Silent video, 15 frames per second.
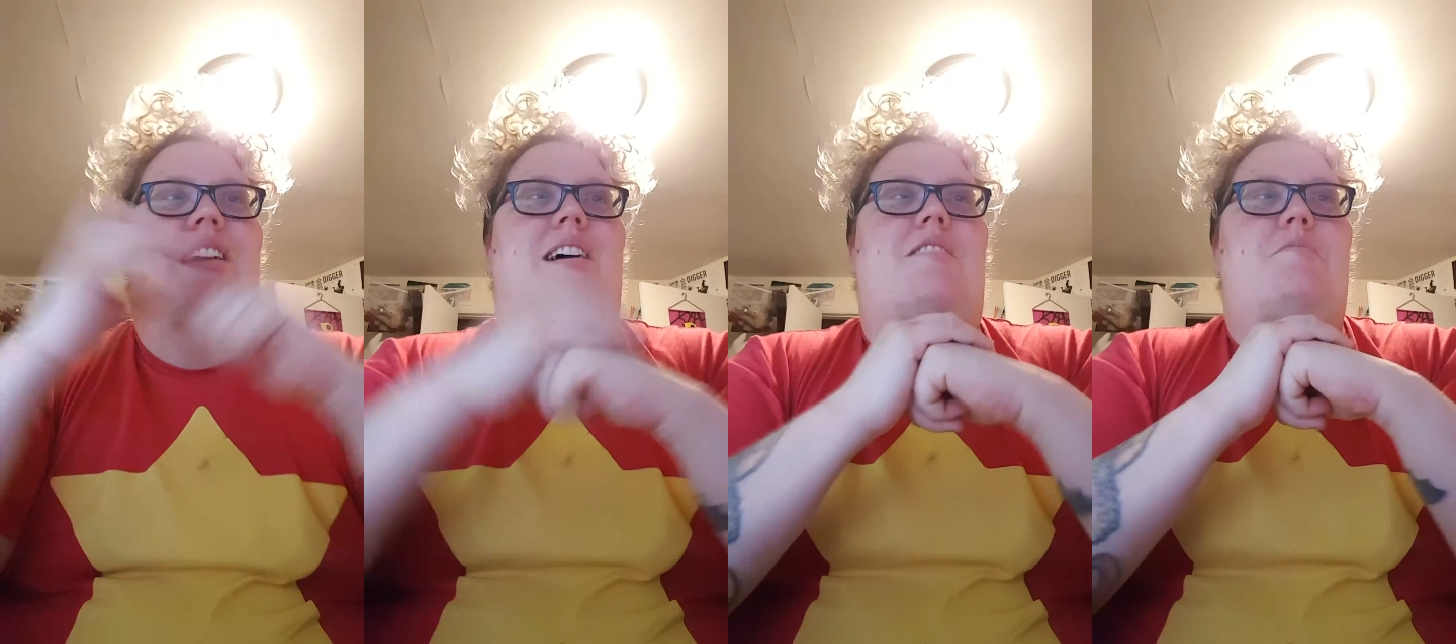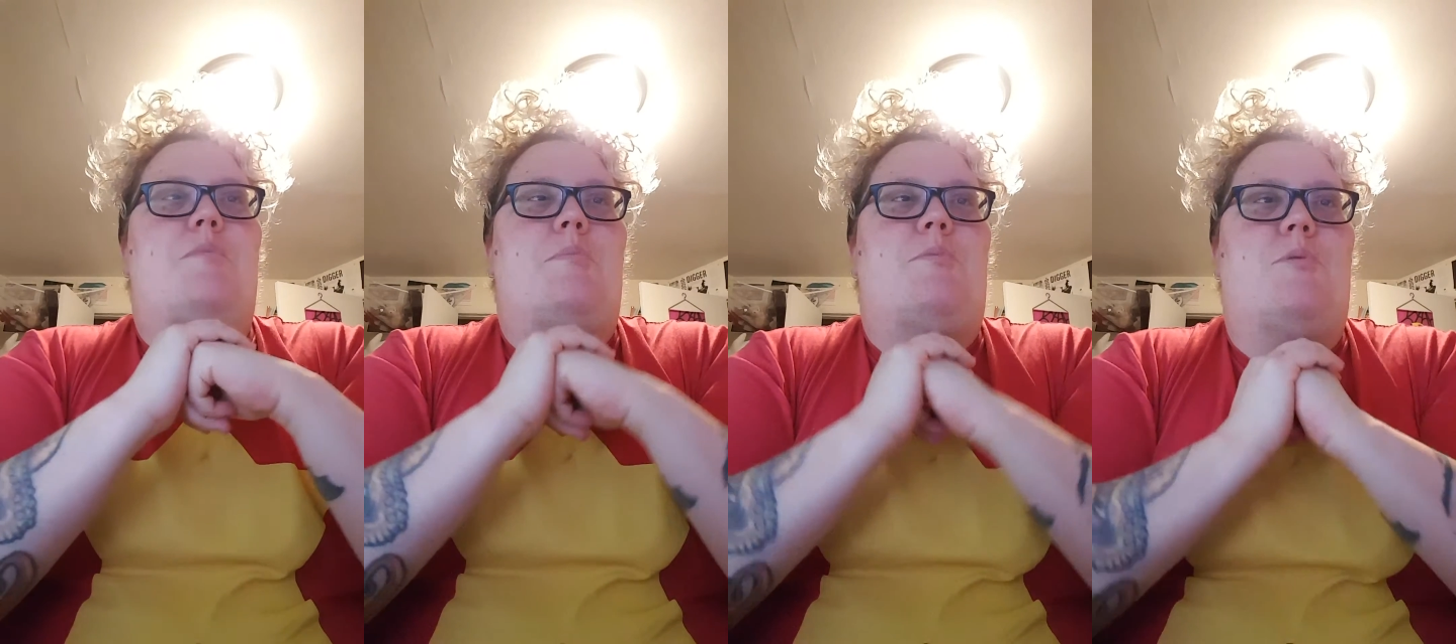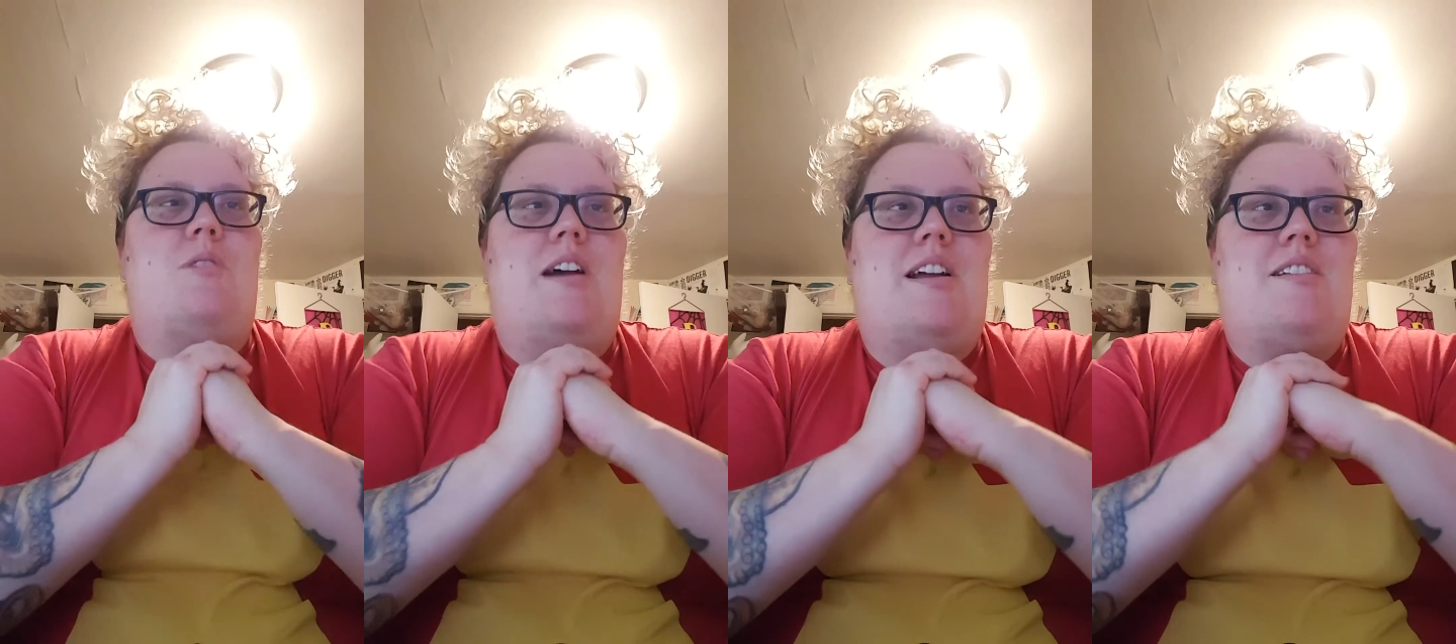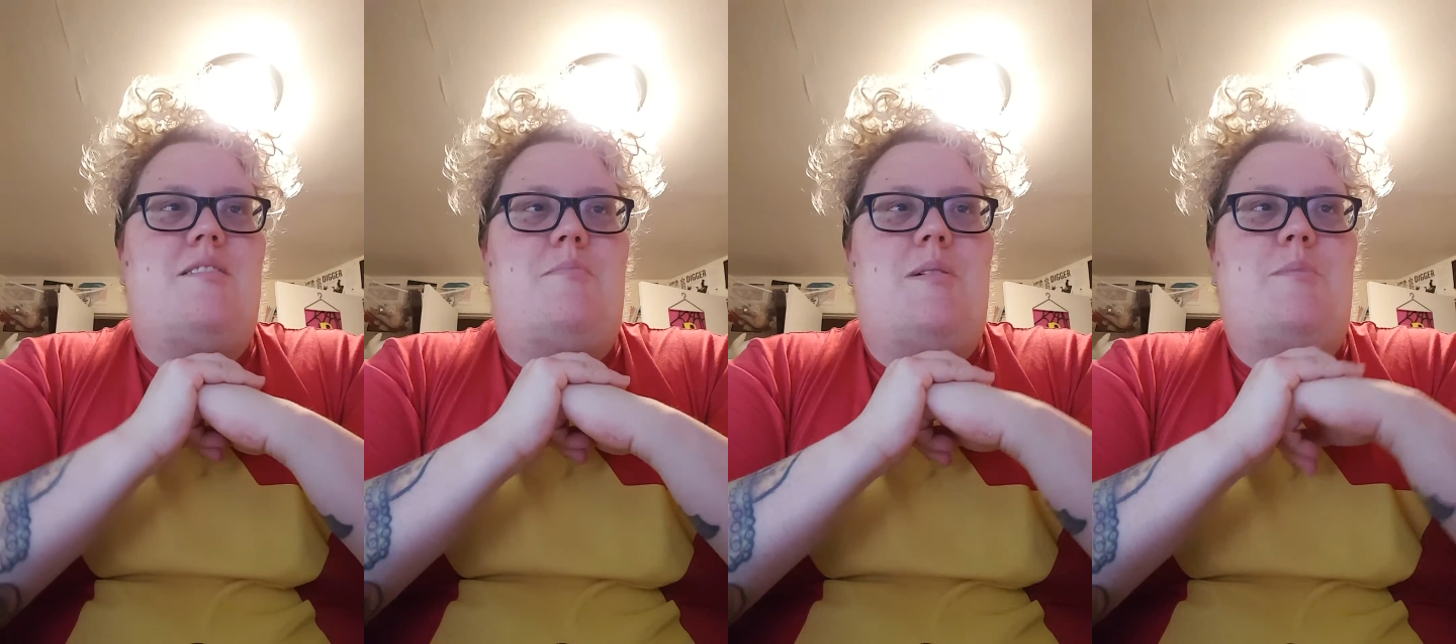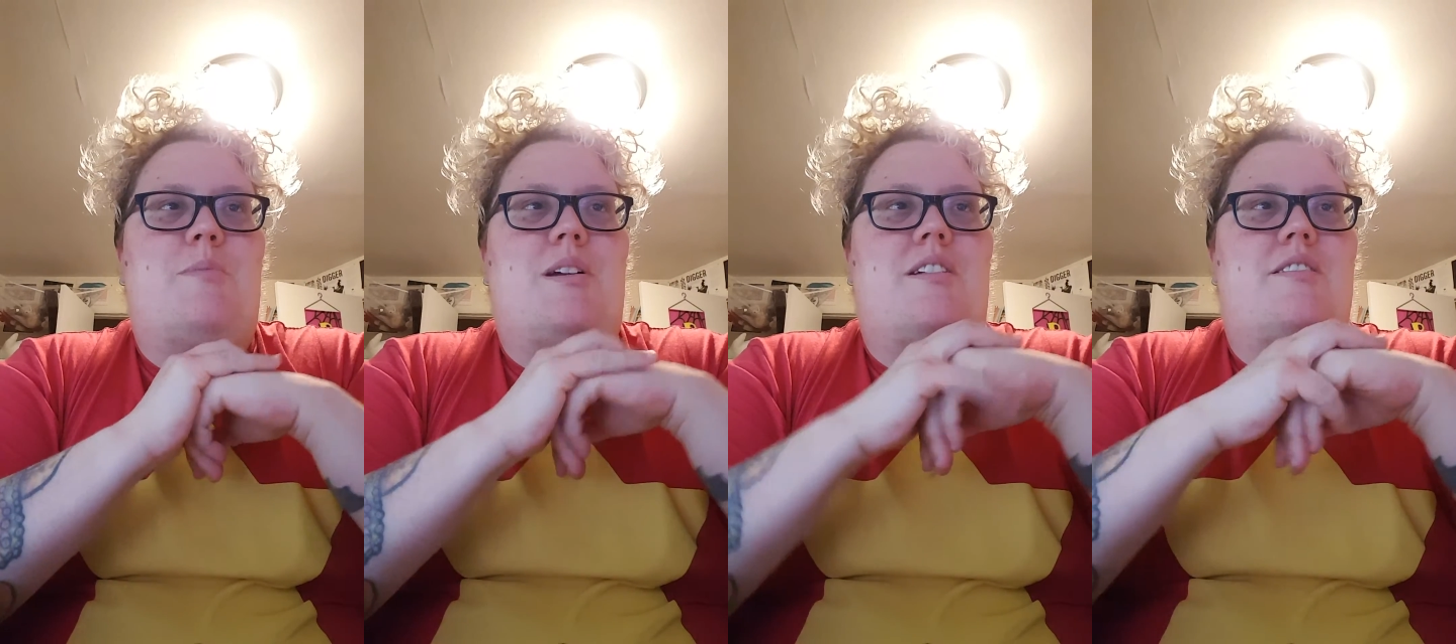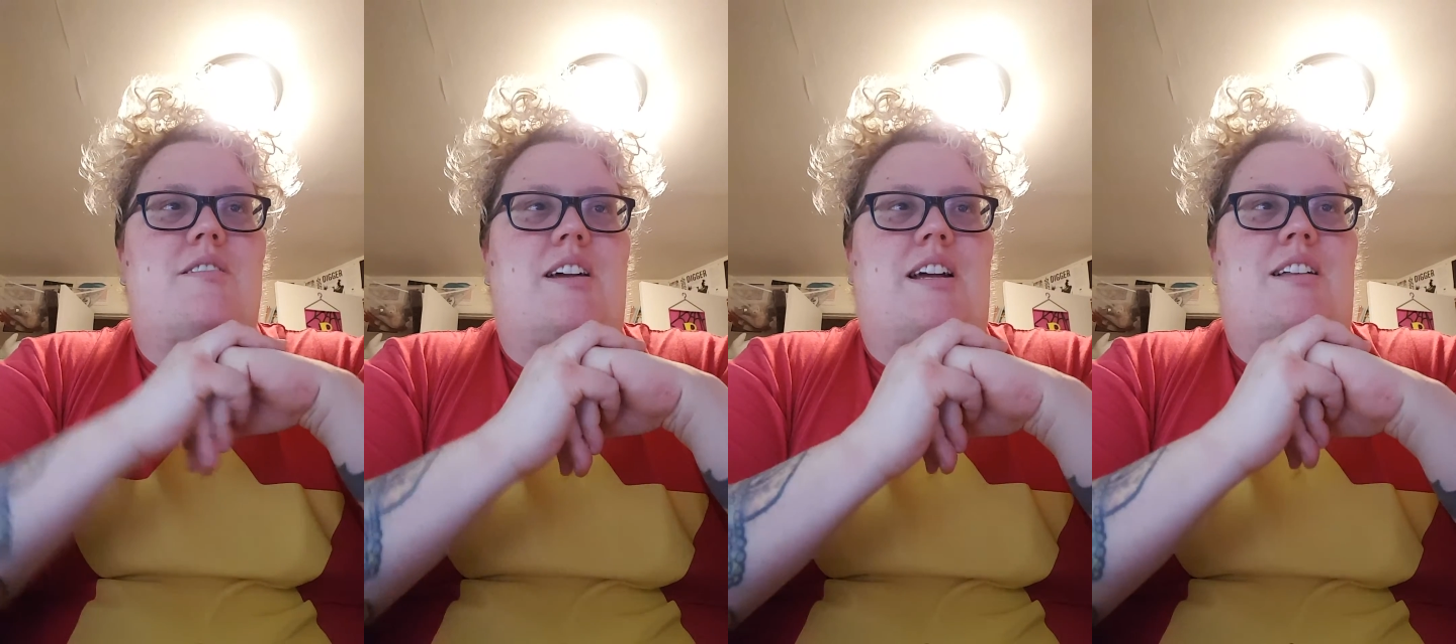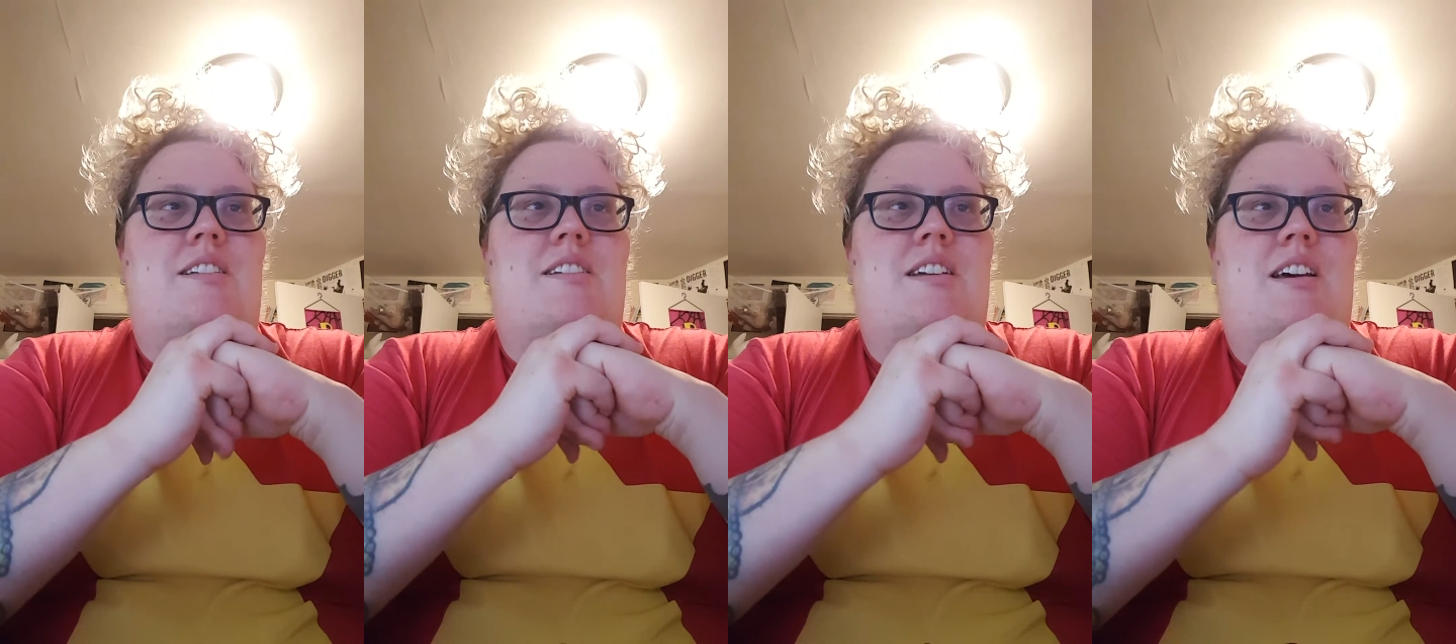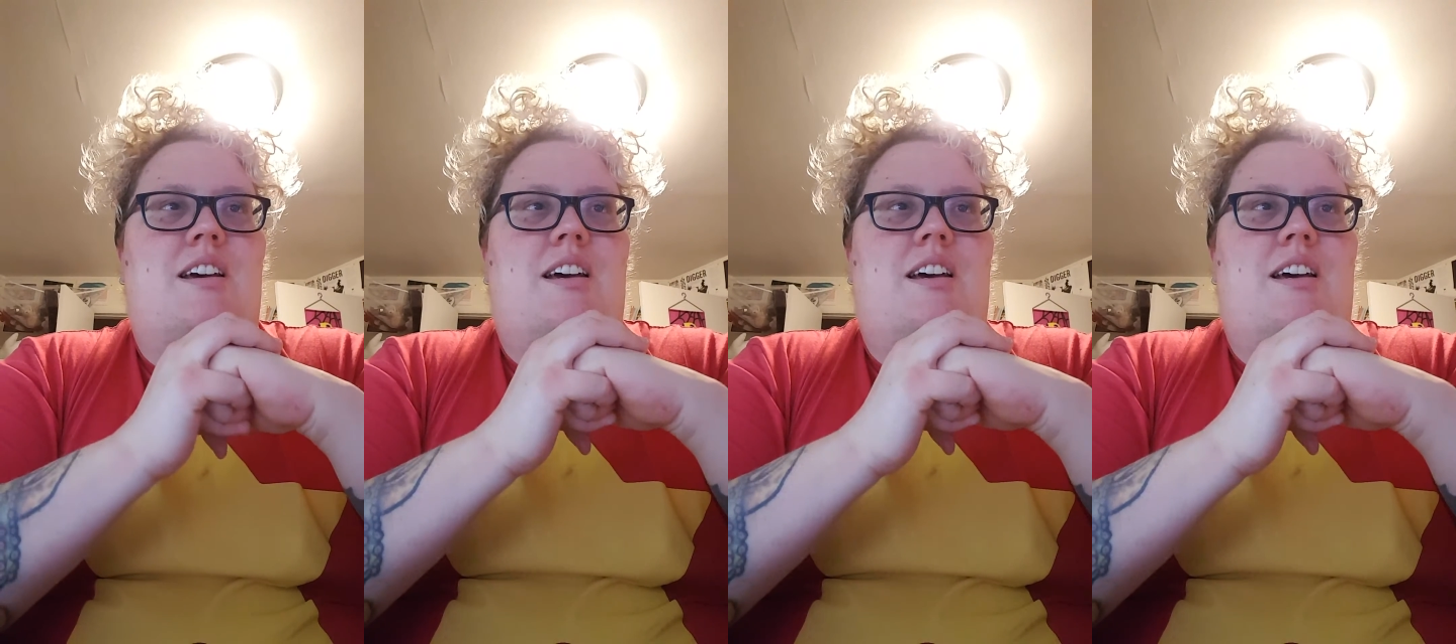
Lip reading: how people reacted to me being trans.